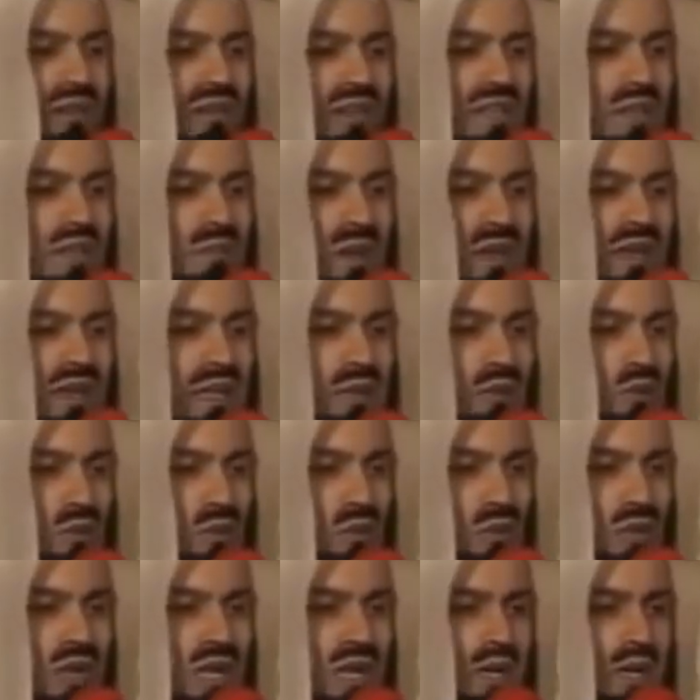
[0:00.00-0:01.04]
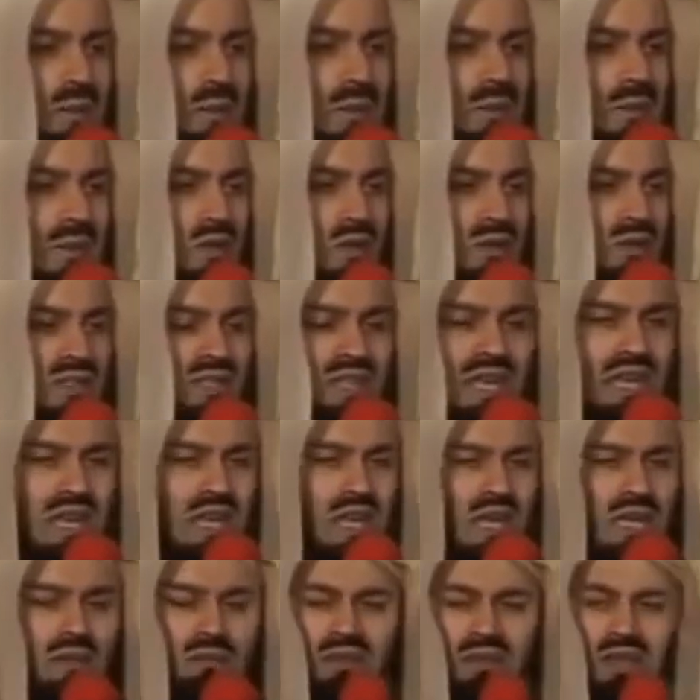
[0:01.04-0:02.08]
revealed in Makkah al-Mukarramah, because
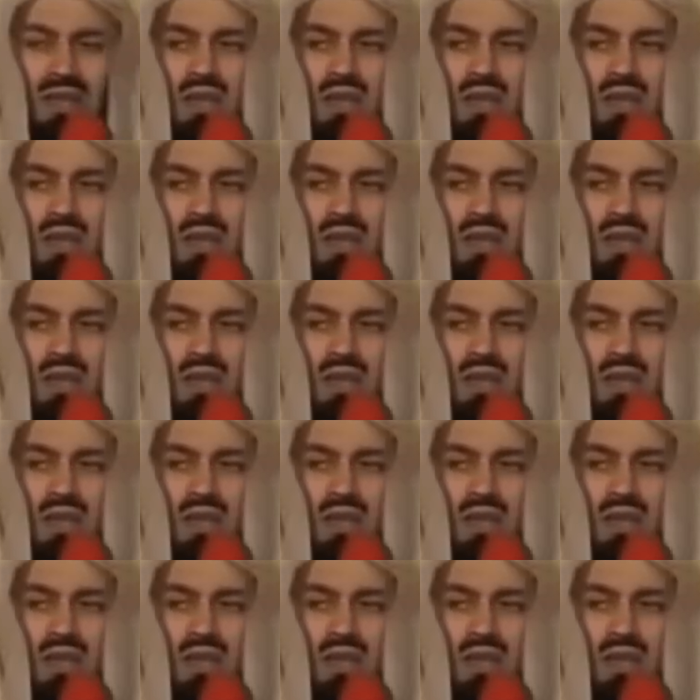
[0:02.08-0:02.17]
there